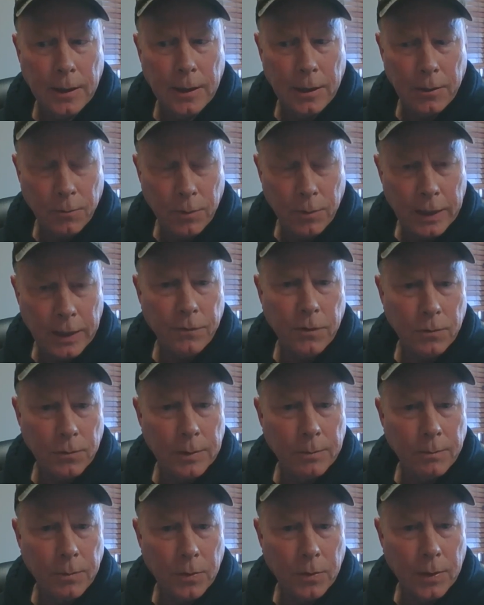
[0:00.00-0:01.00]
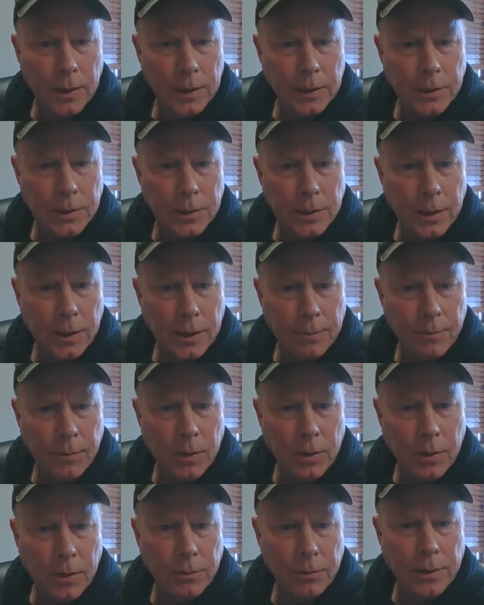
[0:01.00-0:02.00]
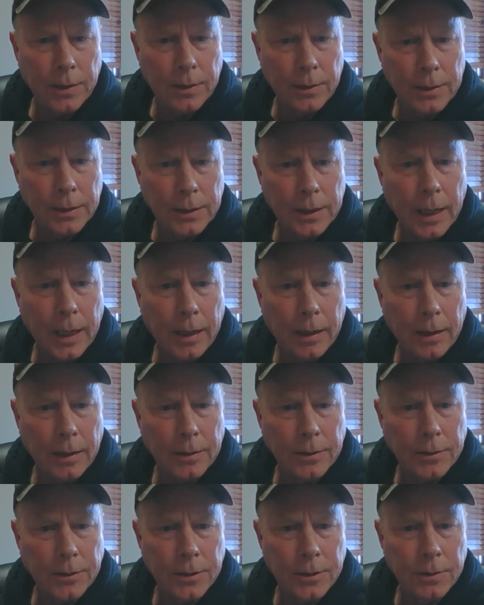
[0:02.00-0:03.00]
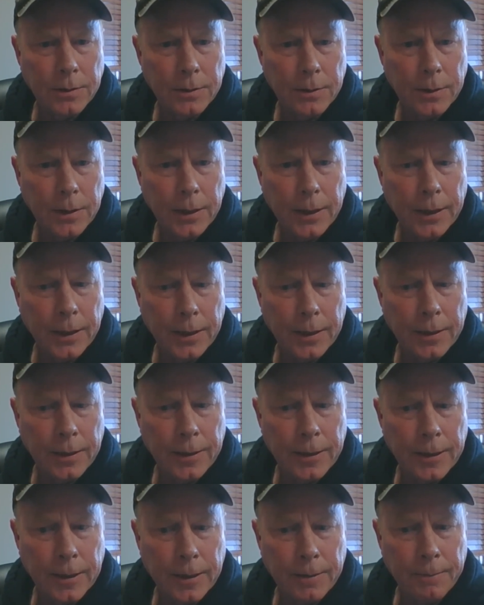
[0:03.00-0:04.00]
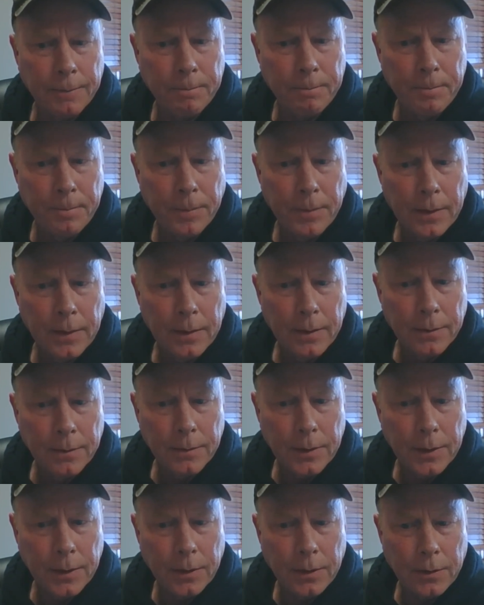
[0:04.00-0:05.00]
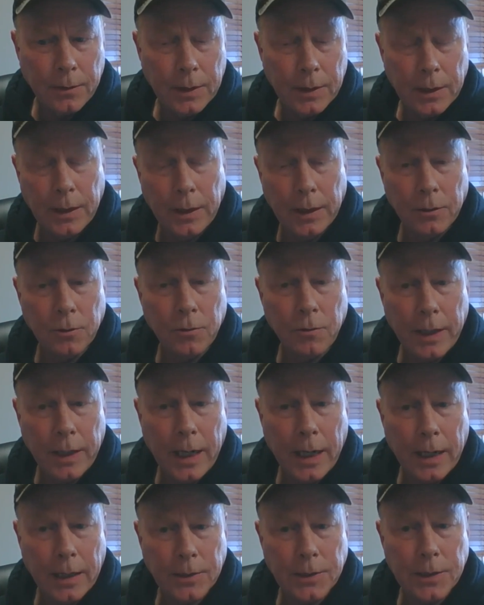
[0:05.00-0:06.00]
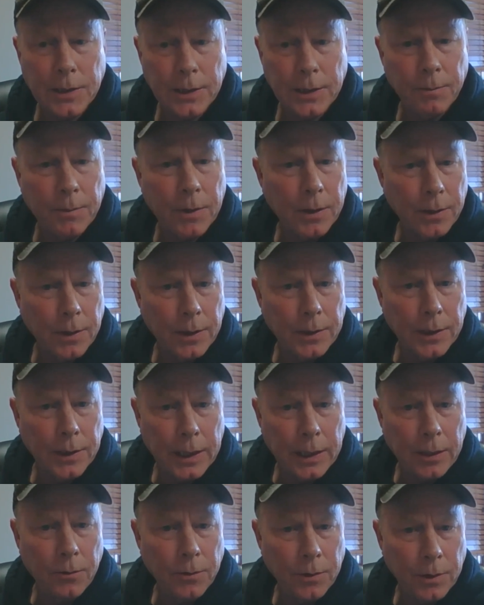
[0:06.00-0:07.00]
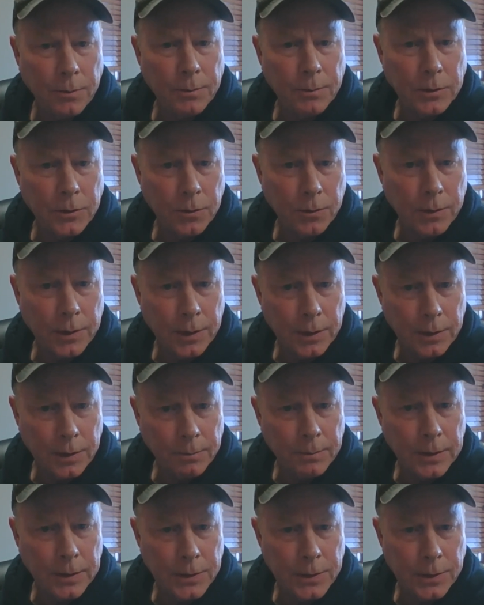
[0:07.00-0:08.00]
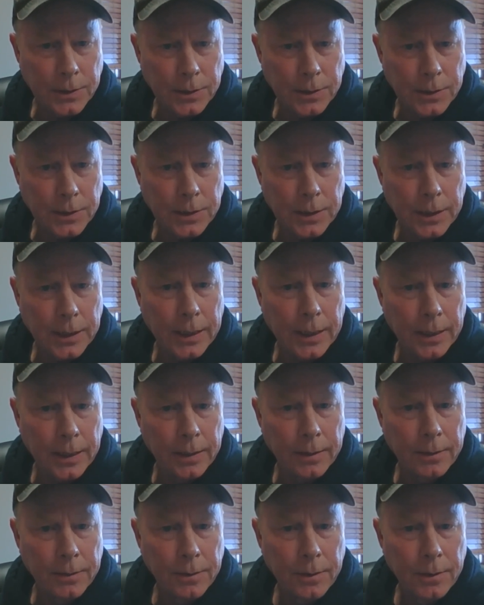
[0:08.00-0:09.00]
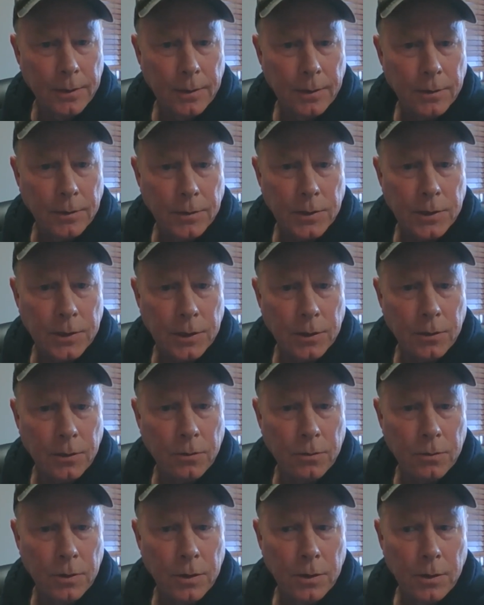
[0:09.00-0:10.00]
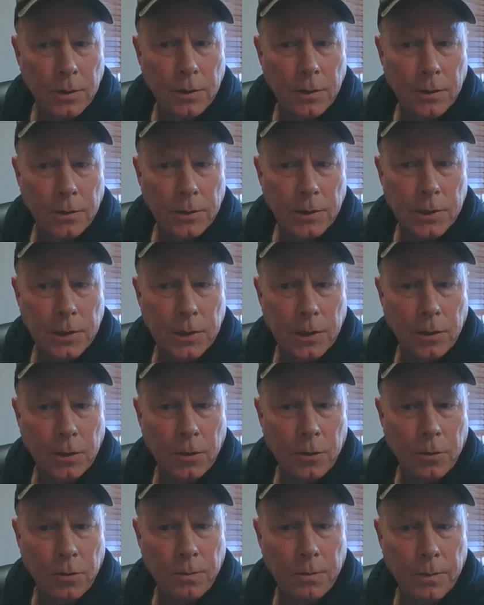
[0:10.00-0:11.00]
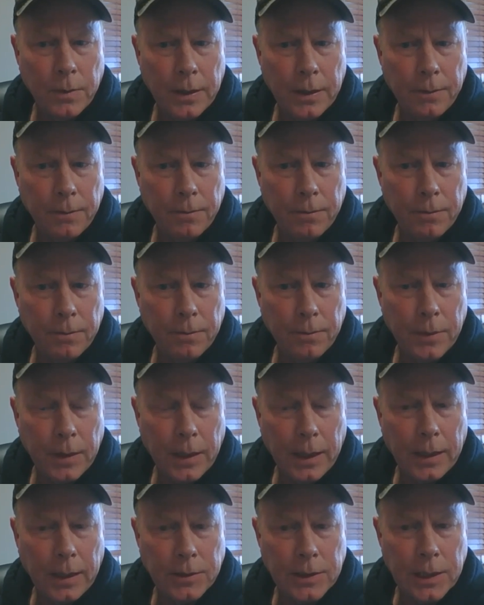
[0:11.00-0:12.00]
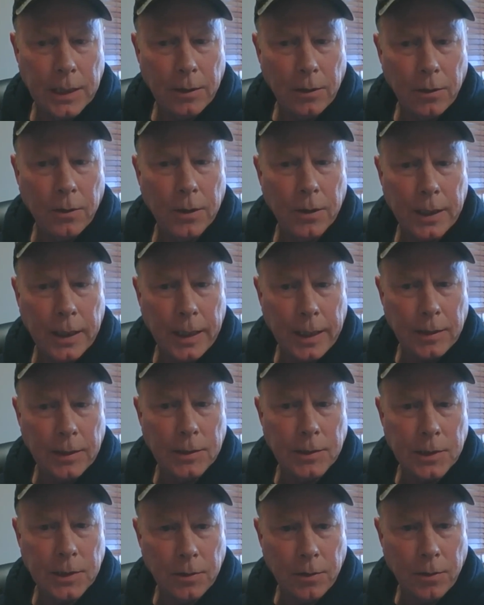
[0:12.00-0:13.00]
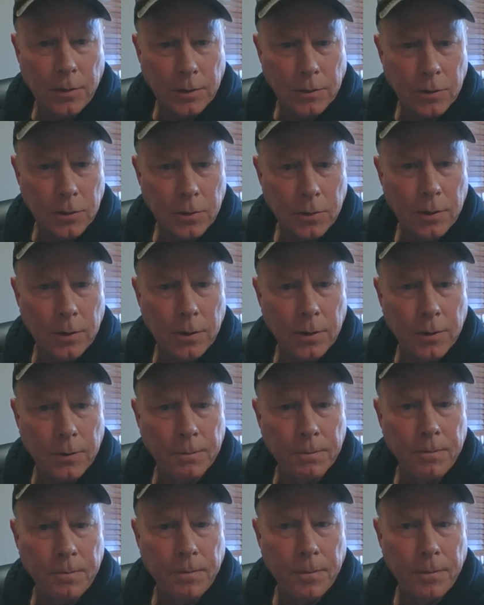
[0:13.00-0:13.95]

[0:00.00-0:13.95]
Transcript: we have three boys. All three are in college, and and quite honestly, Marlon, they own the majority of the business today. So, so as I look at this long term,